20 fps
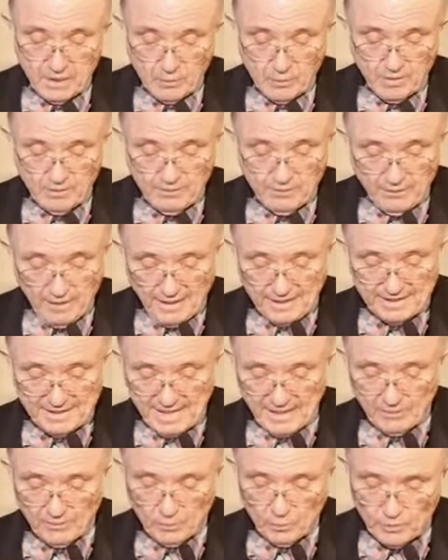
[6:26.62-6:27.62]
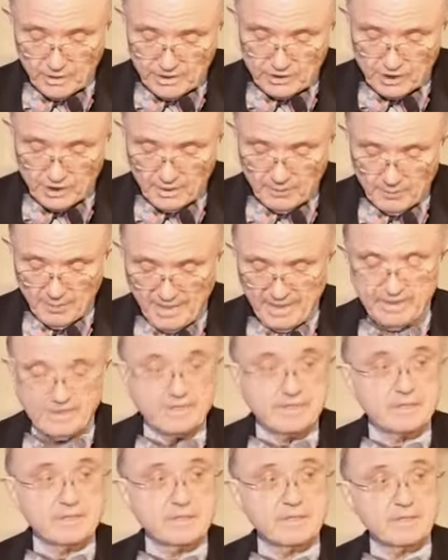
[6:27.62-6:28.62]
We find out which are
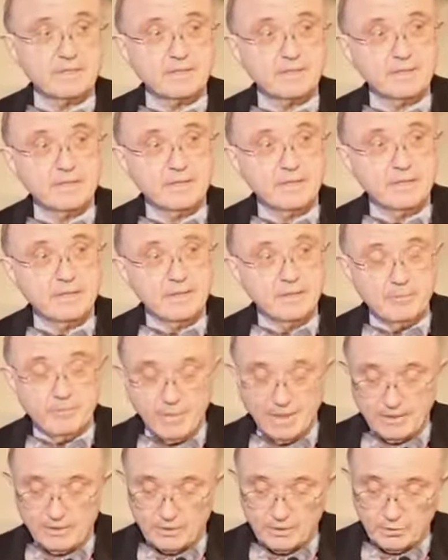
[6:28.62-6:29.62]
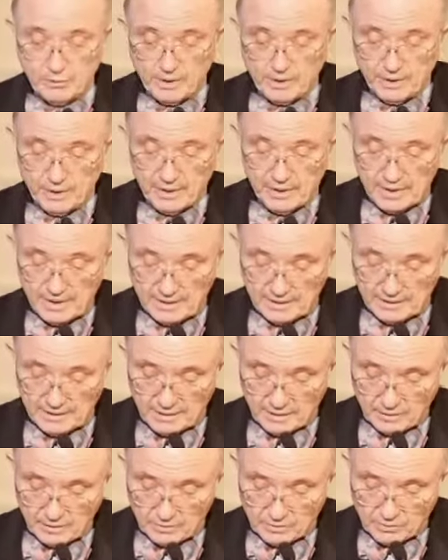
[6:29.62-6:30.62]
best by doing
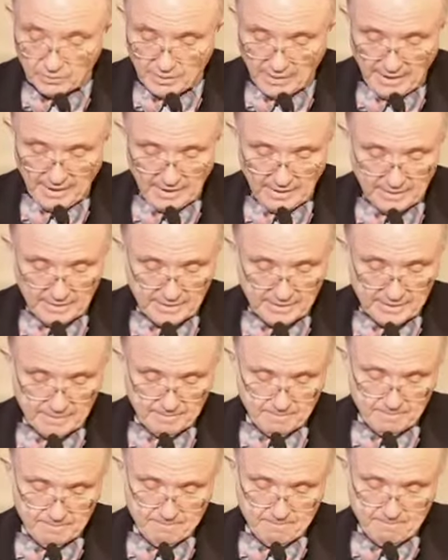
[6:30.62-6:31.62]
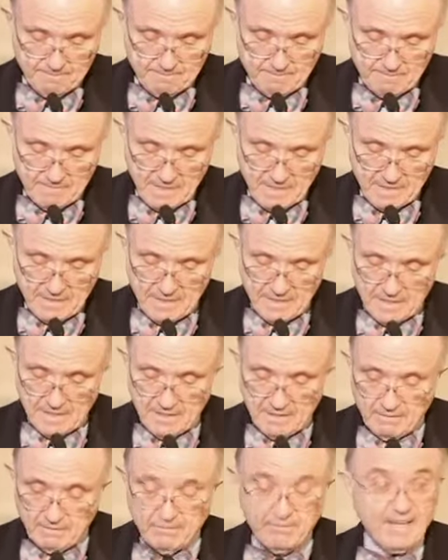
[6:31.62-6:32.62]
clinical trials.
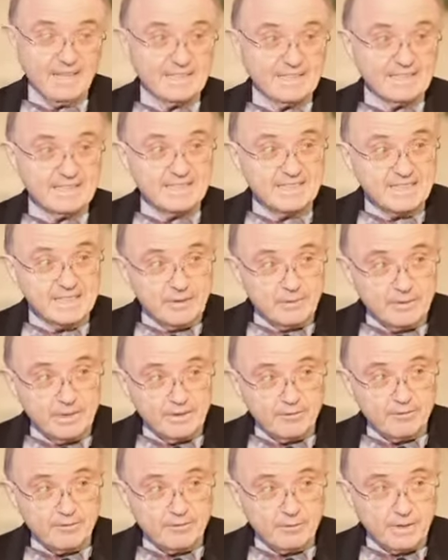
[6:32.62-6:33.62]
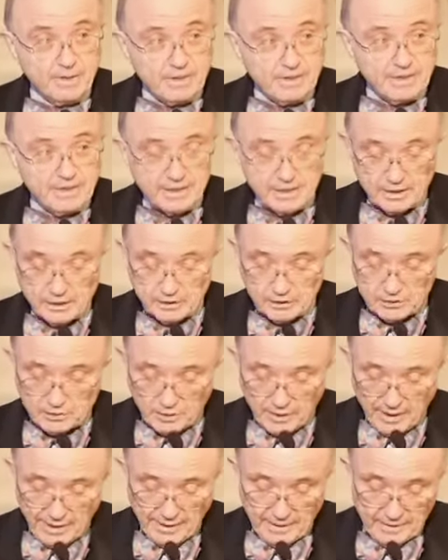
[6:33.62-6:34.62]
Volunteering for a clinical
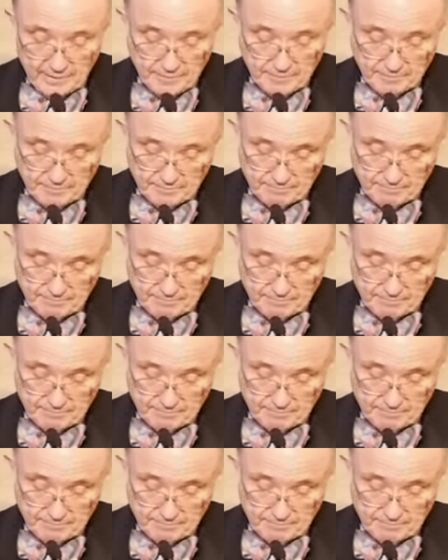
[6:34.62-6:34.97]
trial